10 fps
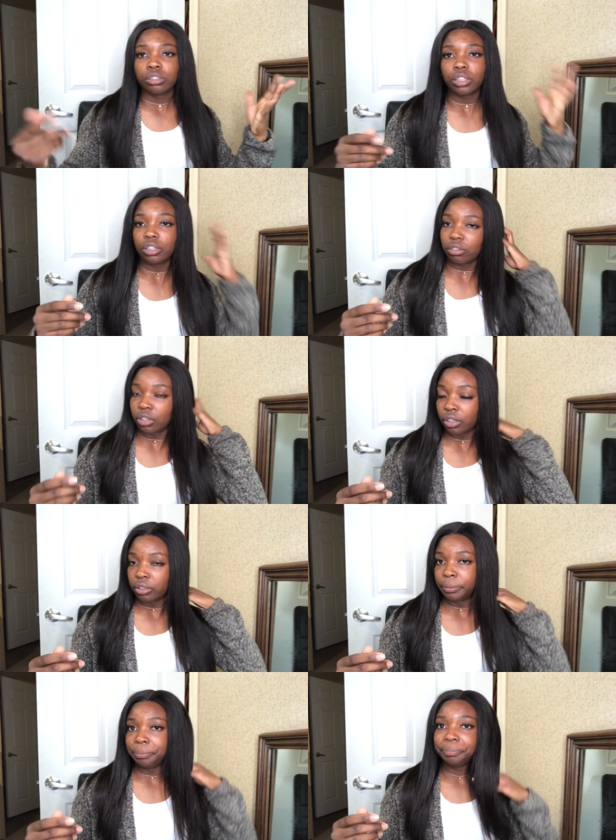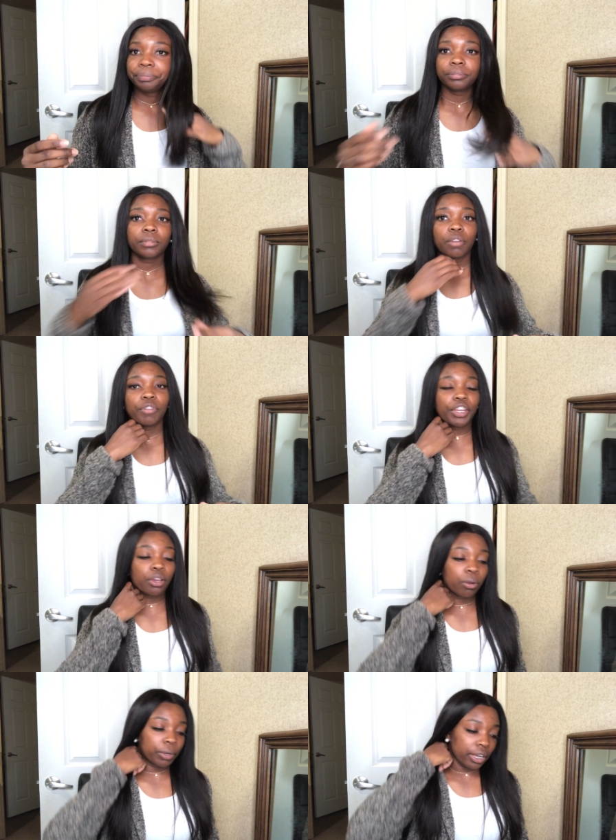didn't um,
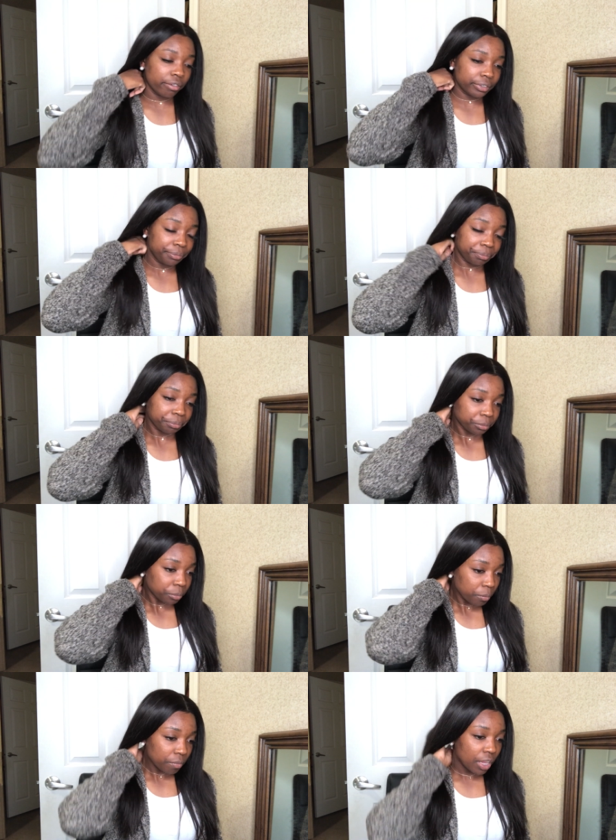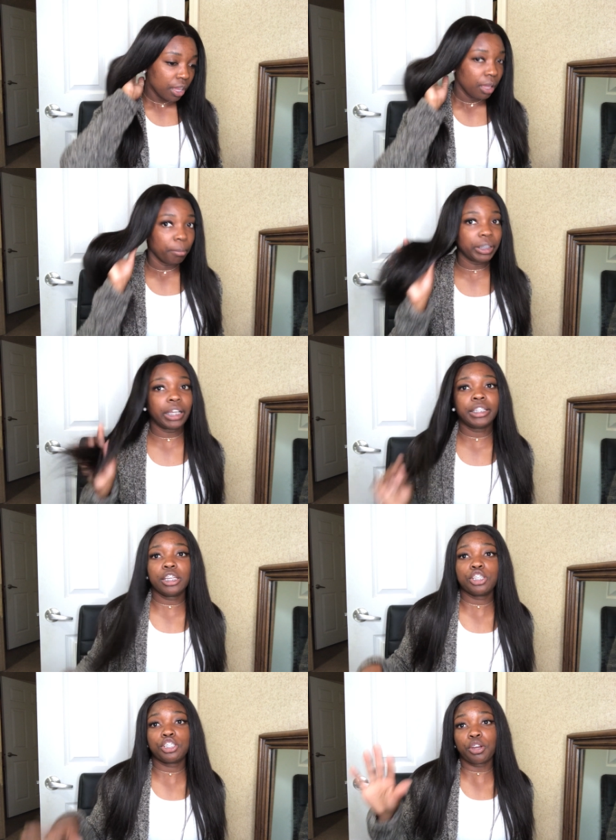video or whatever. But I
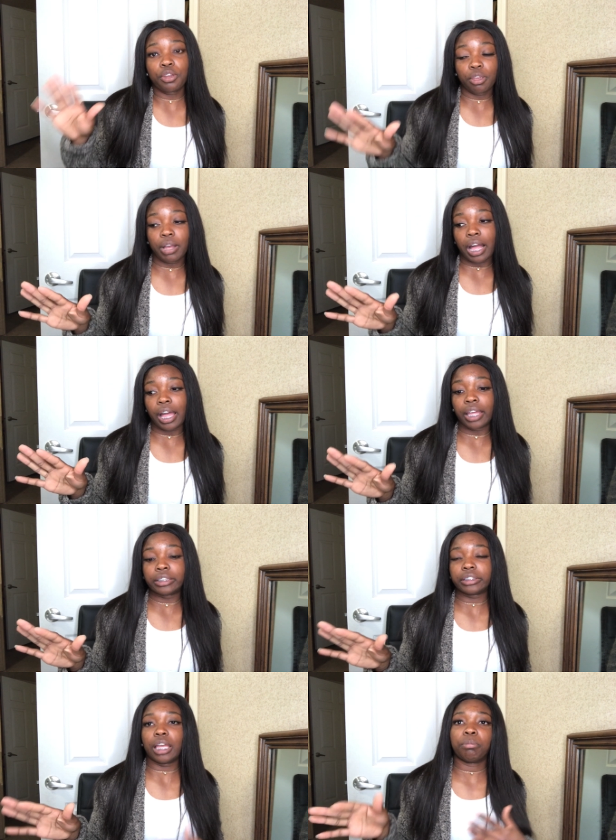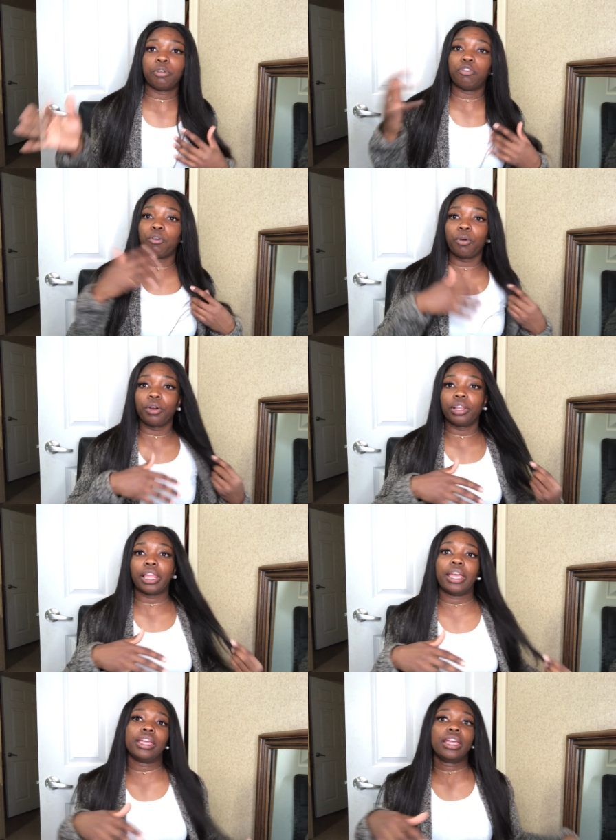did show you guys like before,
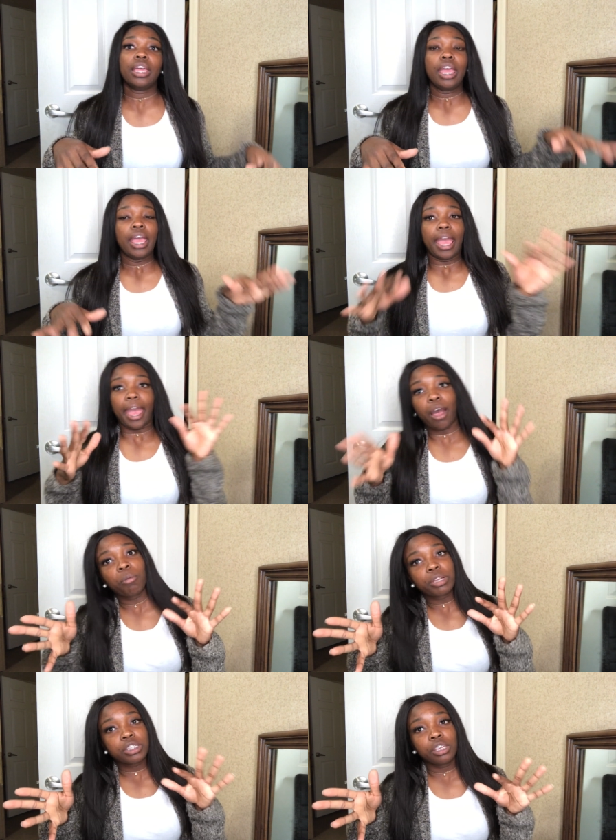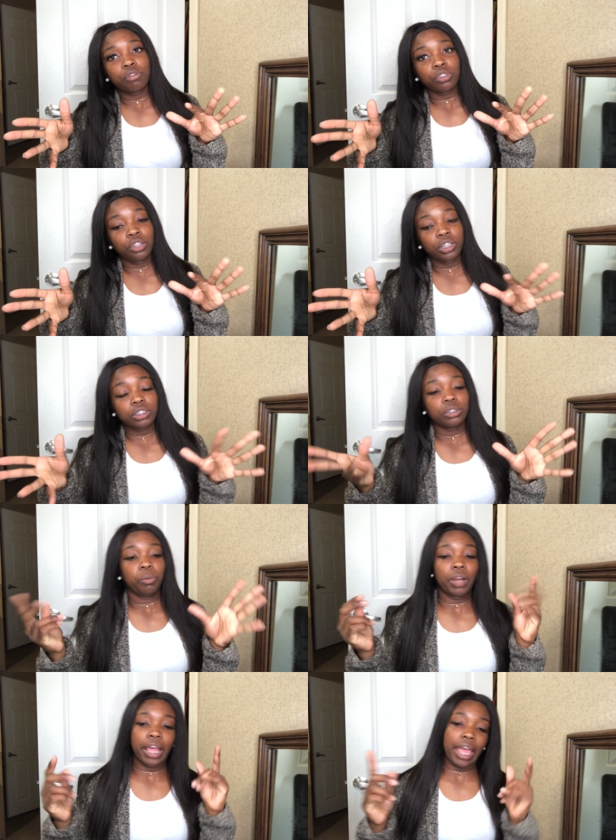like how my teeth looked
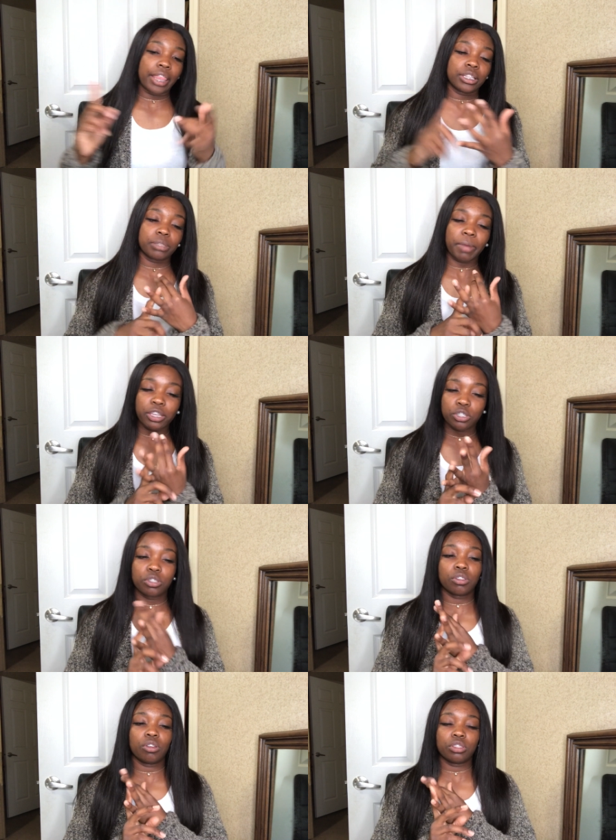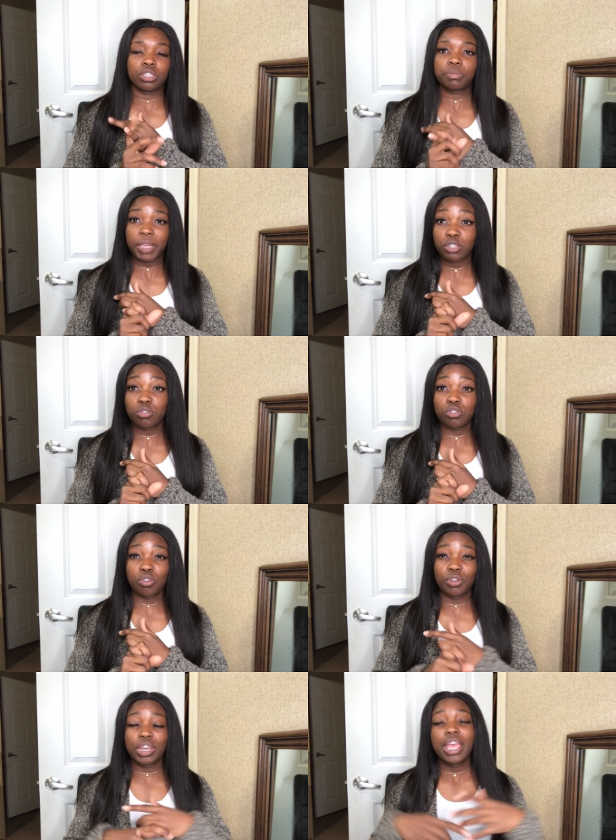when I had the spacers on, the spacers
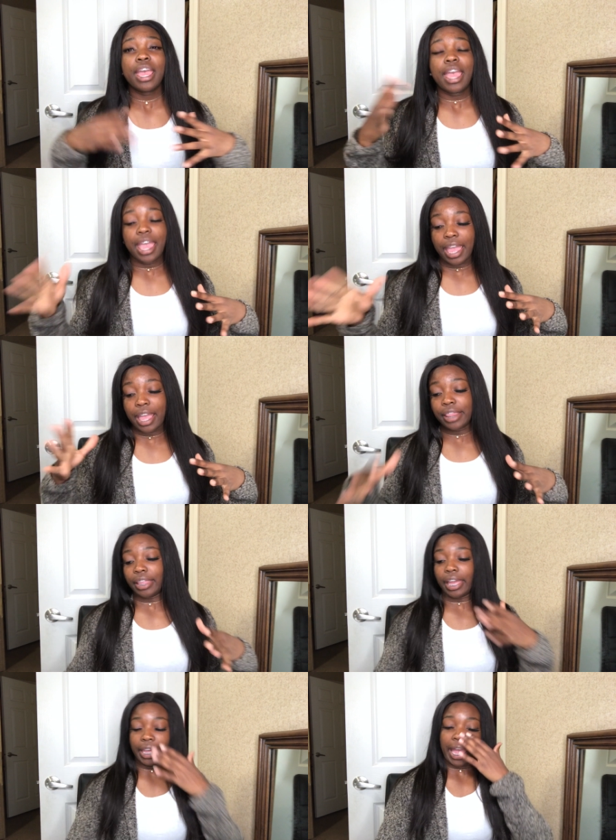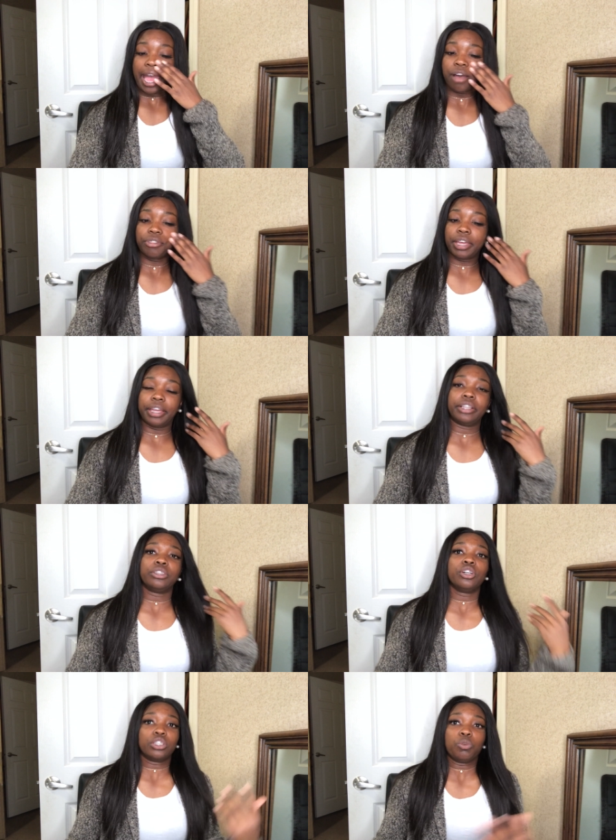on and like how they
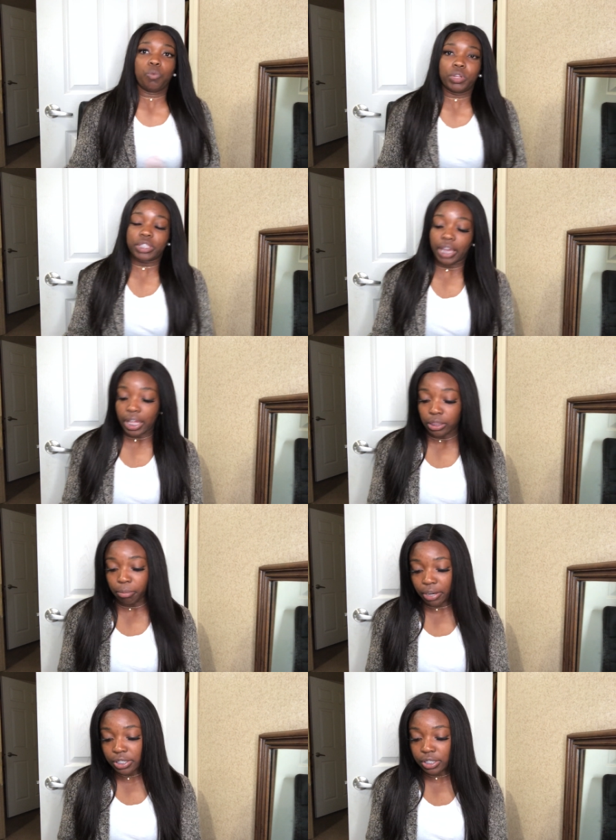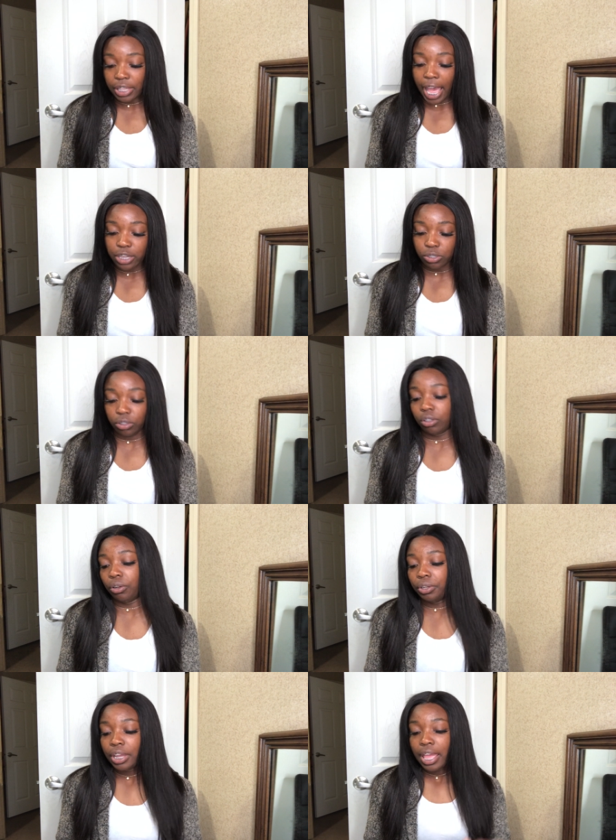looked once I got the braces actually
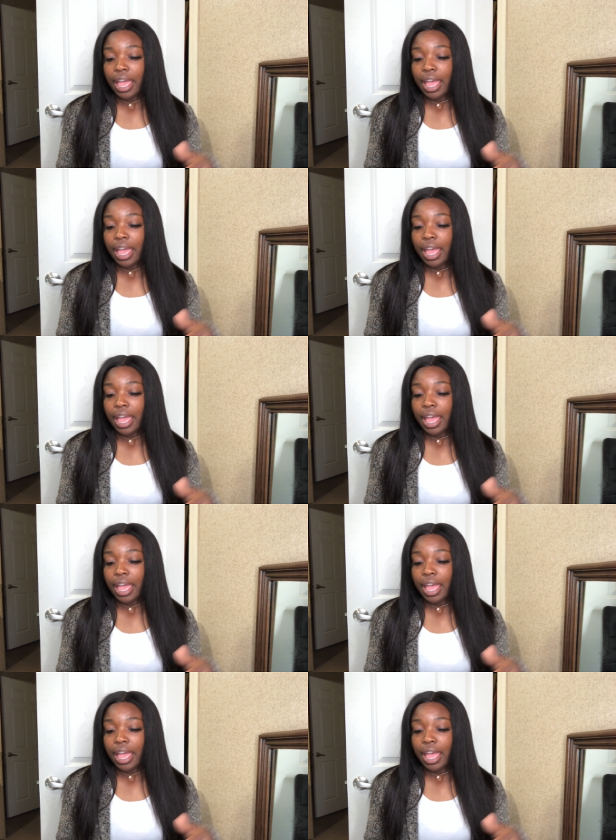on.